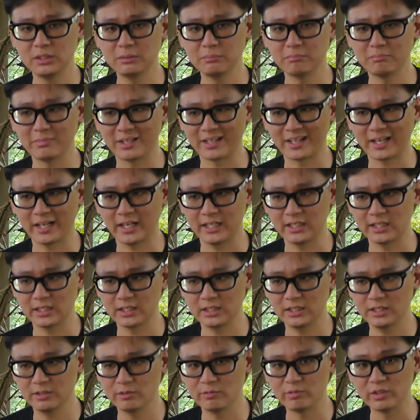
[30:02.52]

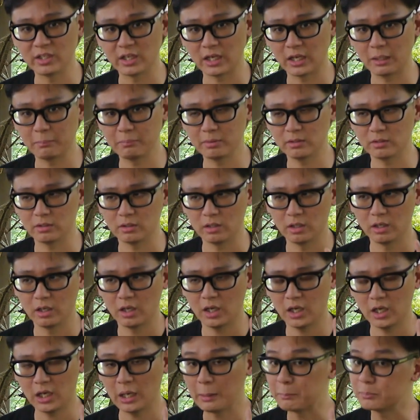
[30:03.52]
mechanically reliable
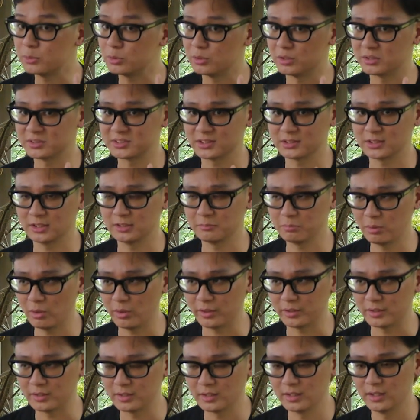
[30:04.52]
up to a certain
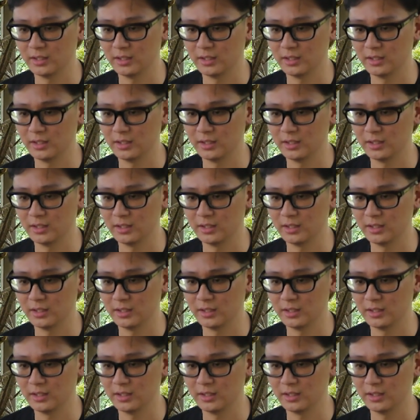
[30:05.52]
point.